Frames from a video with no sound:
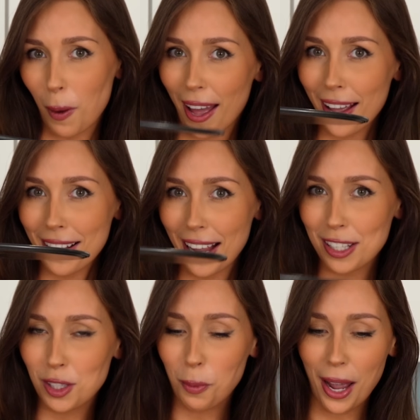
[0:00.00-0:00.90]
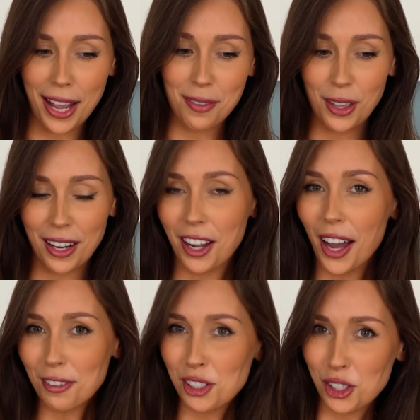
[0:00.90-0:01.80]
way is the way that it
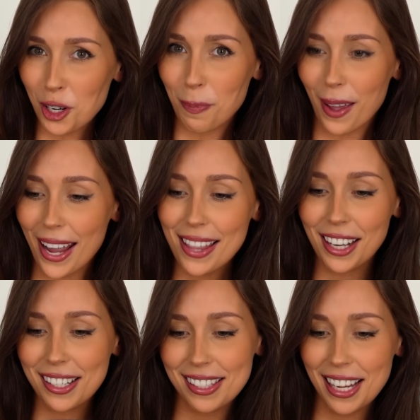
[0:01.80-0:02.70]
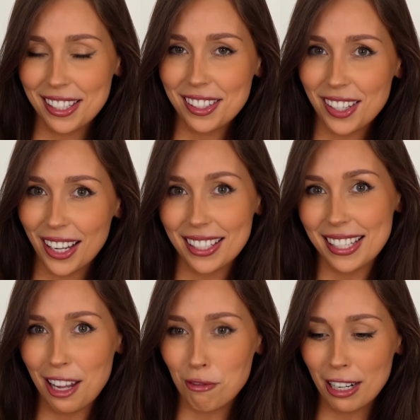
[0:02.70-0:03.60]
kind of should be, that it sits inside the
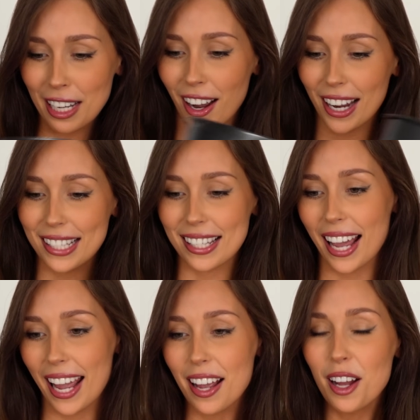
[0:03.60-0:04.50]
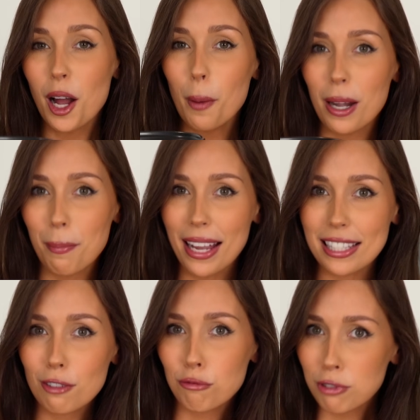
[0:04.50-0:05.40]
tin really nicely, but it
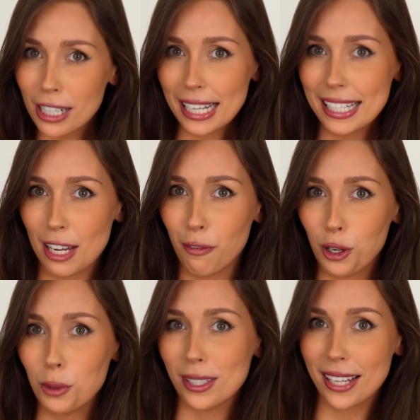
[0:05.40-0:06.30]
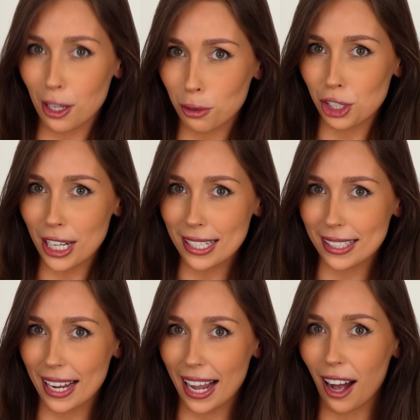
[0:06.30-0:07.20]
makes it really difficult to get your
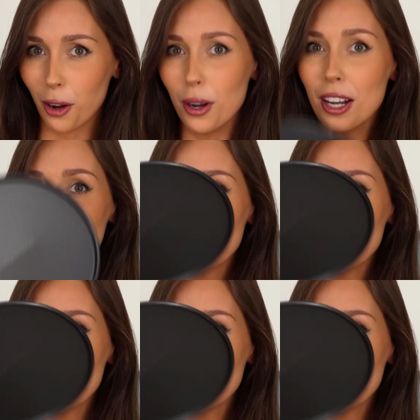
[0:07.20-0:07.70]
cheesecake out.